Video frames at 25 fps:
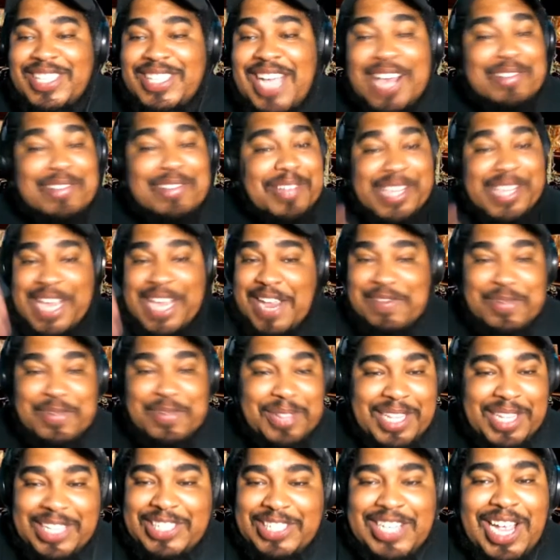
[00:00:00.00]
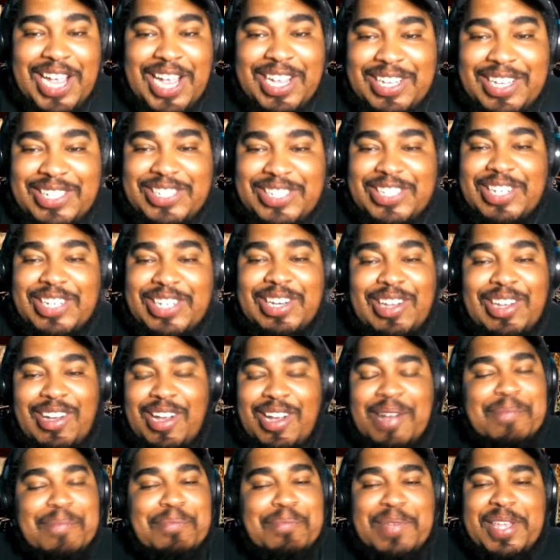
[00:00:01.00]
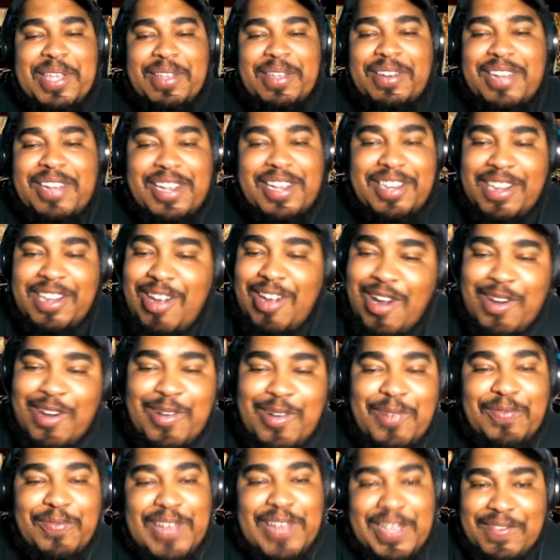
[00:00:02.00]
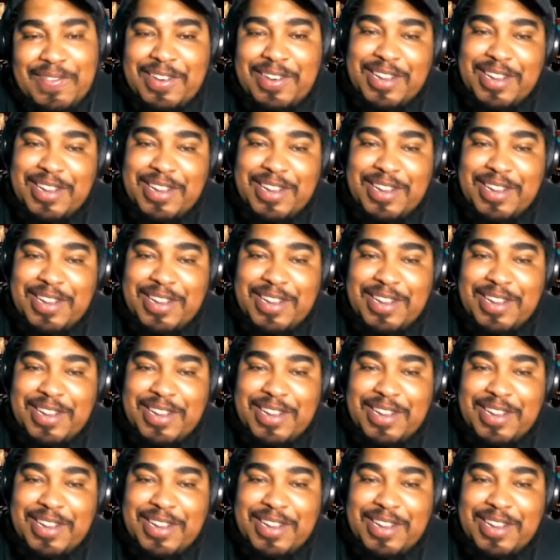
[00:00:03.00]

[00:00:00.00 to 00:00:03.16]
I don't care if you think Shotgun Suge uh, beat None None Hardcore Flavor.